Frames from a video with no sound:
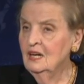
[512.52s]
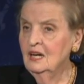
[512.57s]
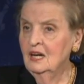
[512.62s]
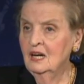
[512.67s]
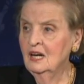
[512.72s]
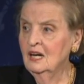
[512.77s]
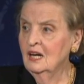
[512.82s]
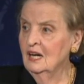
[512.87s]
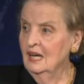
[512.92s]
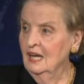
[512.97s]

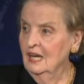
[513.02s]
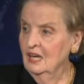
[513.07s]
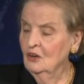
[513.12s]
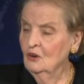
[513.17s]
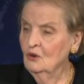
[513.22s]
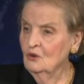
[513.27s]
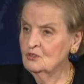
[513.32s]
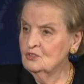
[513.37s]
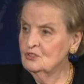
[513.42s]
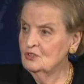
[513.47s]
and
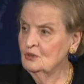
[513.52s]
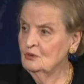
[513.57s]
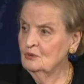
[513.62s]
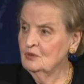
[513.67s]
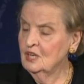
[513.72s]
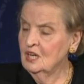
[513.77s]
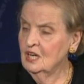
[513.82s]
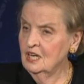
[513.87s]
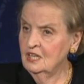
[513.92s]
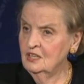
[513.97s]
also
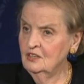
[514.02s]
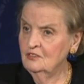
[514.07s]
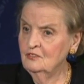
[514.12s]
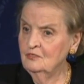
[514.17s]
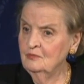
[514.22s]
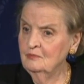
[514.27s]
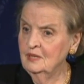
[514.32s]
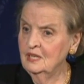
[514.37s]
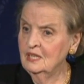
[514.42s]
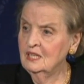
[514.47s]
kind
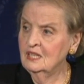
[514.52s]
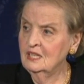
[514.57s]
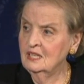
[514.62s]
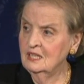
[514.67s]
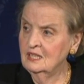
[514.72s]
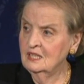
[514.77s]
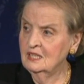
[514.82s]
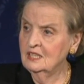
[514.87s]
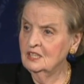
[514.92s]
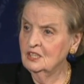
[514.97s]
of making
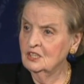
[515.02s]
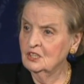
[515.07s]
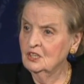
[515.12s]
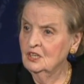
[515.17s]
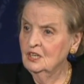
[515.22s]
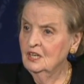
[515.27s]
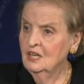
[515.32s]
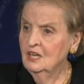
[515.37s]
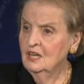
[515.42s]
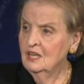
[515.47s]
clear
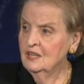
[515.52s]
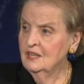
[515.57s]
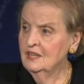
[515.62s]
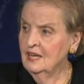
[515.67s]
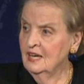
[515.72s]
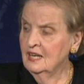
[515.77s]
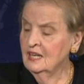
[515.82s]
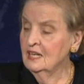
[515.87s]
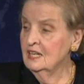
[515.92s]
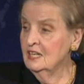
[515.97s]

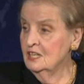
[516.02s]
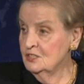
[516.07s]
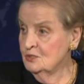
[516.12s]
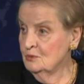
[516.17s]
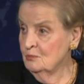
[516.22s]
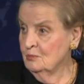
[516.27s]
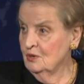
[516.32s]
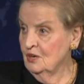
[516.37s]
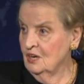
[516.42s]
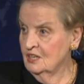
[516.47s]
that it is a
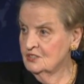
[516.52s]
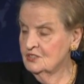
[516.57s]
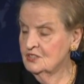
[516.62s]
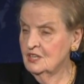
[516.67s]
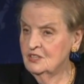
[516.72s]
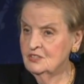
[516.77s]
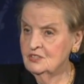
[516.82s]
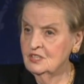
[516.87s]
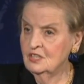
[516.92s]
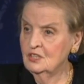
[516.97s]

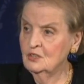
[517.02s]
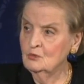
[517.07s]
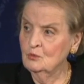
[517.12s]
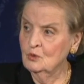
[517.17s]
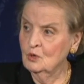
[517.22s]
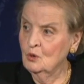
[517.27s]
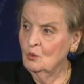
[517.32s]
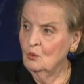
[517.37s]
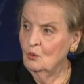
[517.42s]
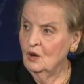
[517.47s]
process and it
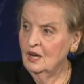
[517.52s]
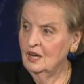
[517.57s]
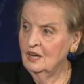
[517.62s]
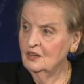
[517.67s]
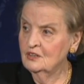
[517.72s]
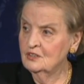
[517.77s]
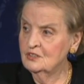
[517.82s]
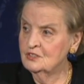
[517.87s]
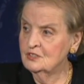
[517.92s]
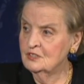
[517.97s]

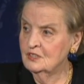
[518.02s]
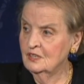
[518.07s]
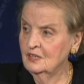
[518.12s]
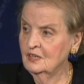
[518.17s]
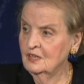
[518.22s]
requires